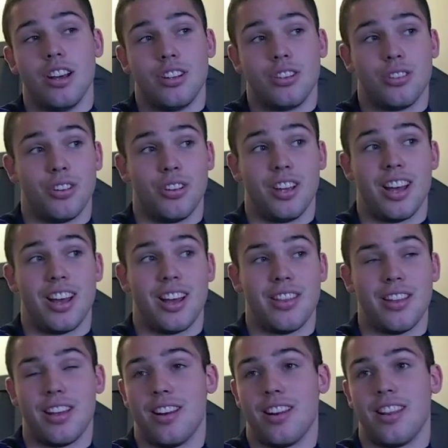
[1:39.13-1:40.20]
So yeah, and
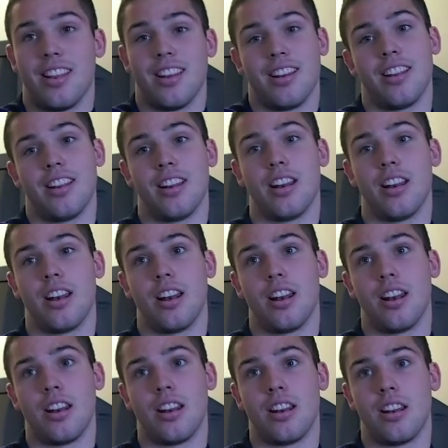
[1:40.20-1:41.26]
then
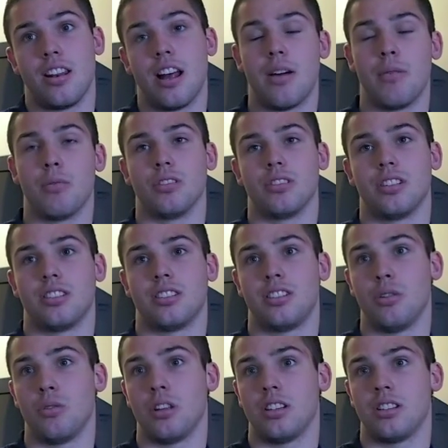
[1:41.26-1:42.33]
that was
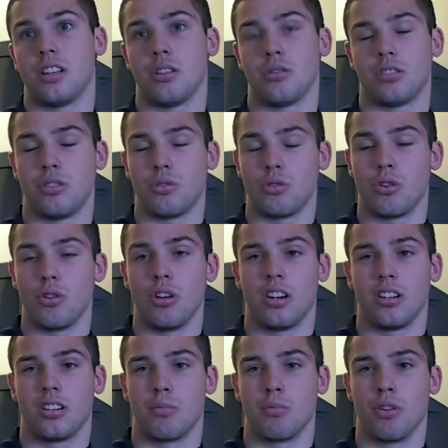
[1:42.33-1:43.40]
they said I was still too
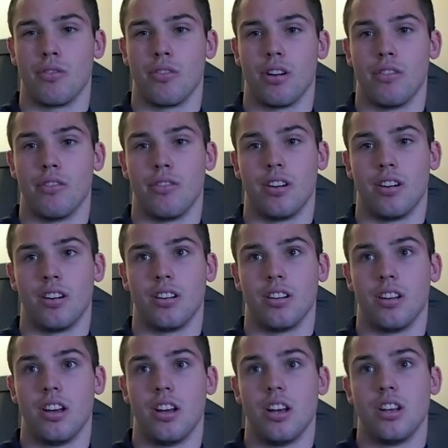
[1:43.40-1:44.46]
young to move over,
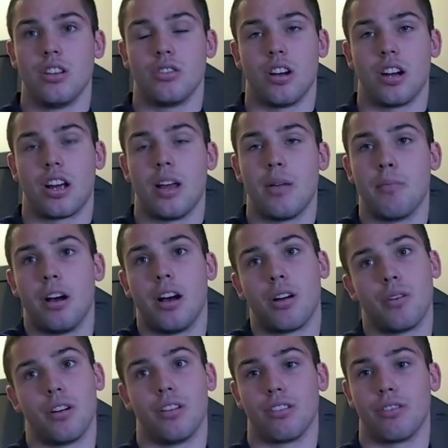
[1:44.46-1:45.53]
so I came back
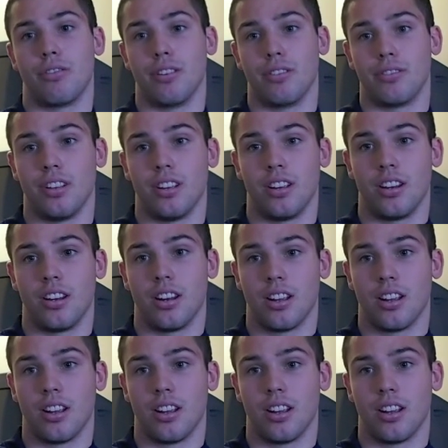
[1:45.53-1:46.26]
when I was 15,